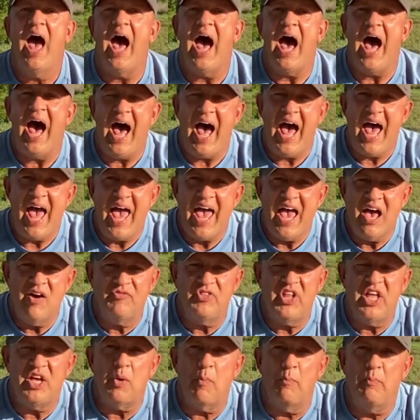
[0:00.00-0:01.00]
I have
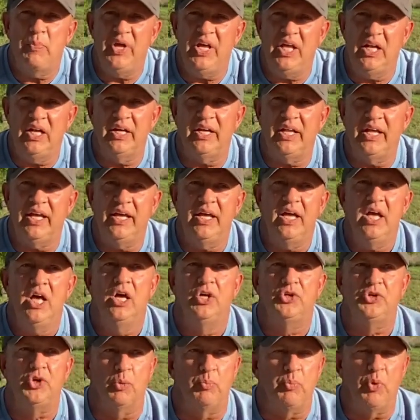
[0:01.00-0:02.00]
the ability
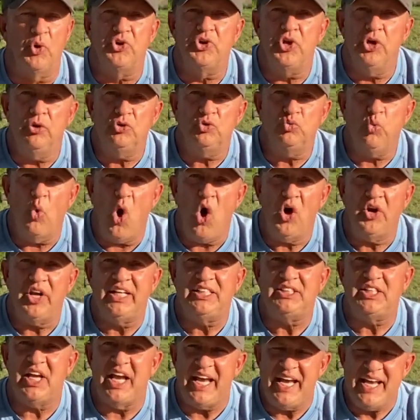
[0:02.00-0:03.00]
to produce
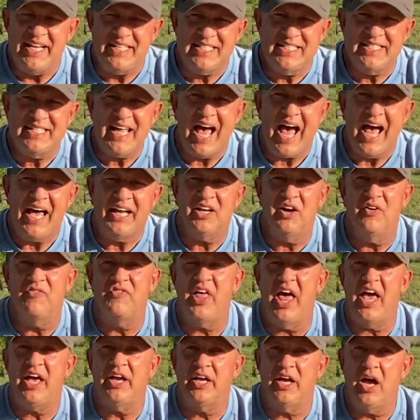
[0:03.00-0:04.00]
wattage inside of
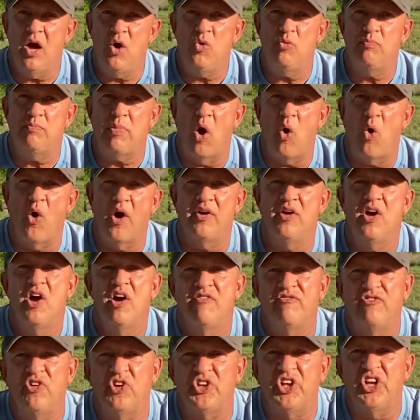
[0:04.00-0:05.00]
that goat barn
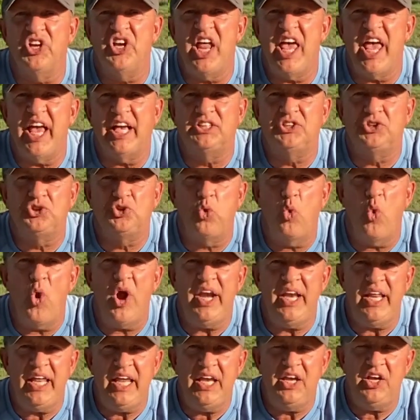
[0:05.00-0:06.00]
for the next
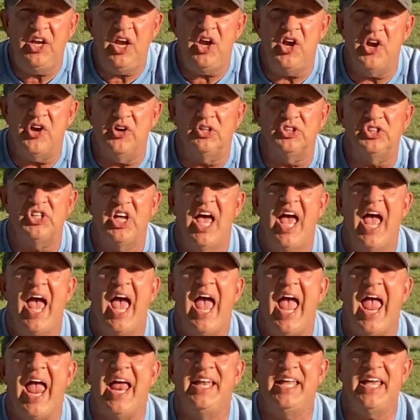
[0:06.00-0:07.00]
20 years,
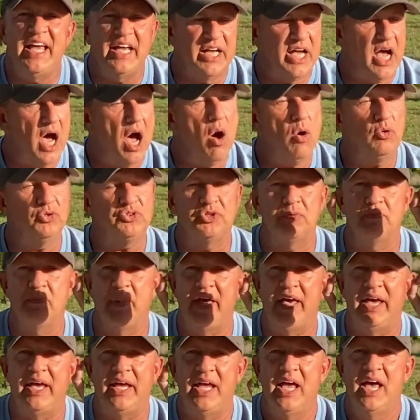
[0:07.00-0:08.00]
and it cost
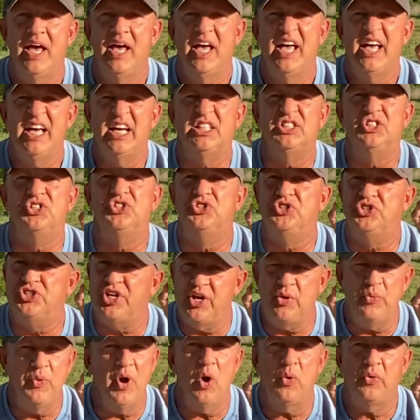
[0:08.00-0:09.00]
me
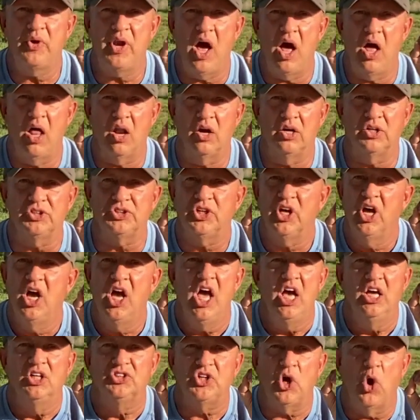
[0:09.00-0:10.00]
$0.
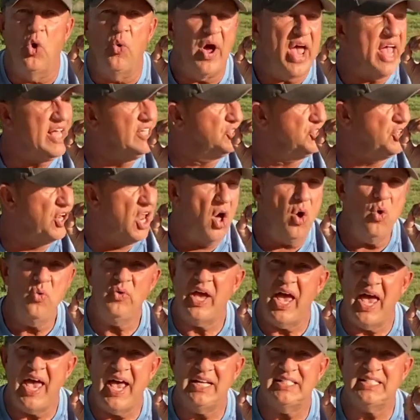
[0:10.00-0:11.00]
So as long
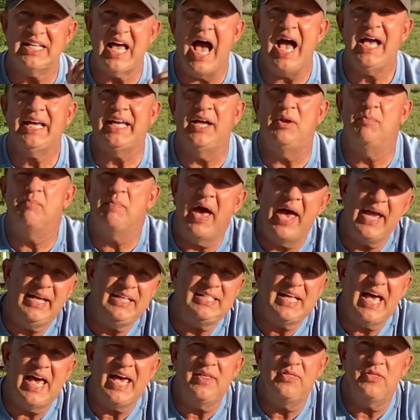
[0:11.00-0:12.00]
as I can
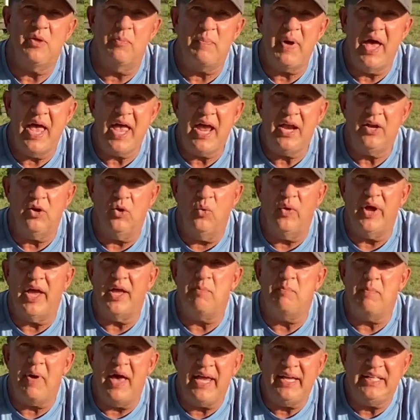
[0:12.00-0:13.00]
maintain the panel
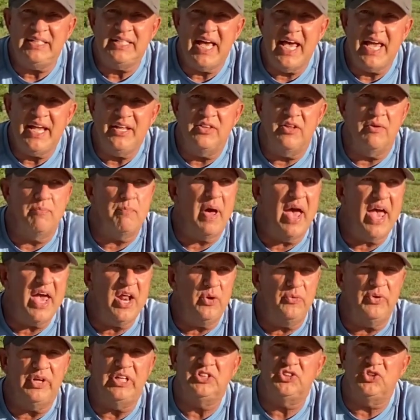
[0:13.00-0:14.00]
and maintain the
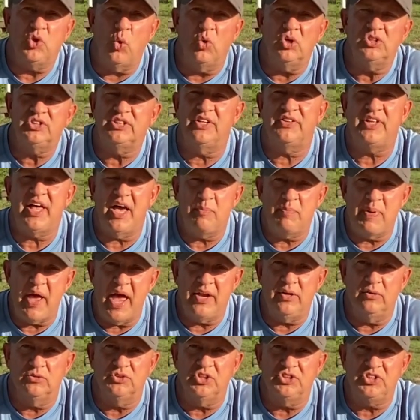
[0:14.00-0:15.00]
battery source that
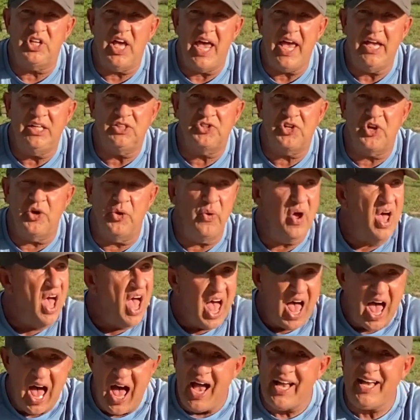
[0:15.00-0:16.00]
panel's attached to,
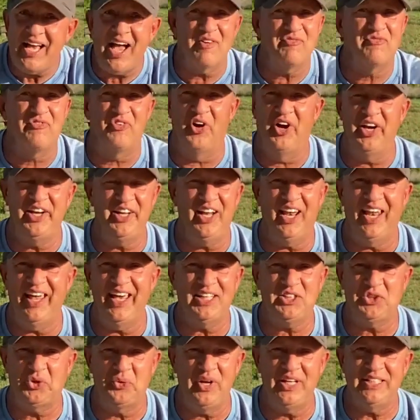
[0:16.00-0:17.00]
I got free
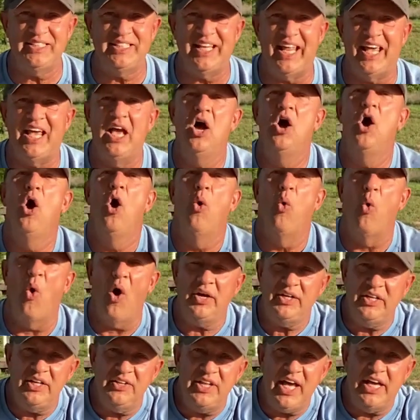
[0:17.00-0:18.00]
electricity.
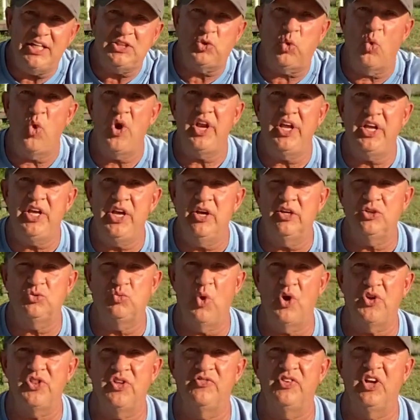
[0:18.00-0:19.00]
What did that 20 years
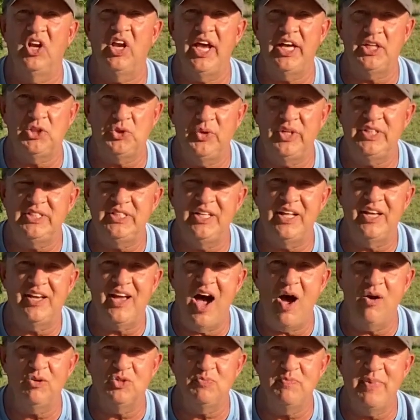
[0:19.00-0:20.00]
worth of electricity
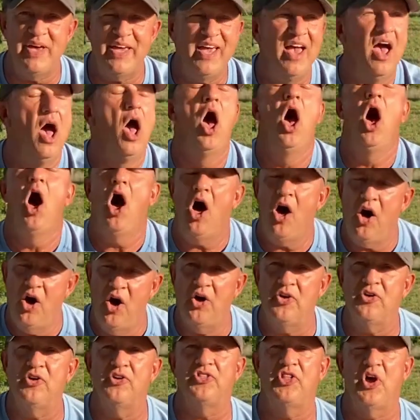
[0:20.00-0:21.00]
cost me?
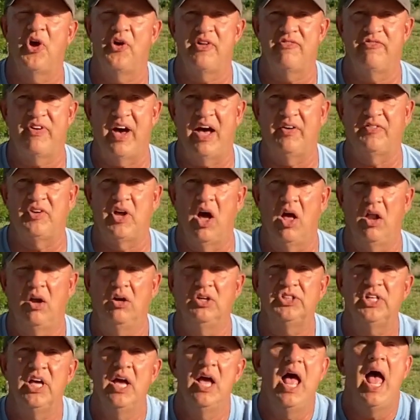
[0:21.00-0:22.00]

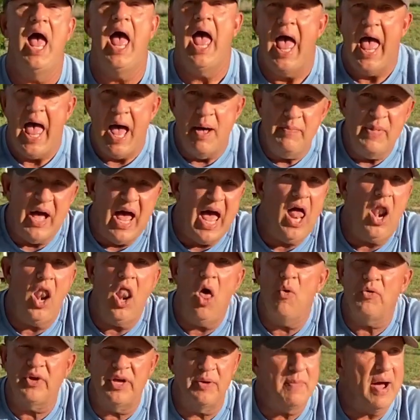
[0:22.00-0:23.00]
$135. How
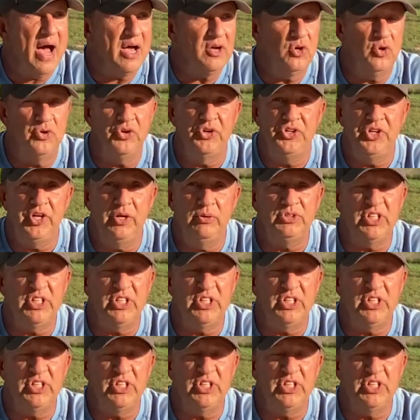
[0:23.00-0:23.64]
long am I going to use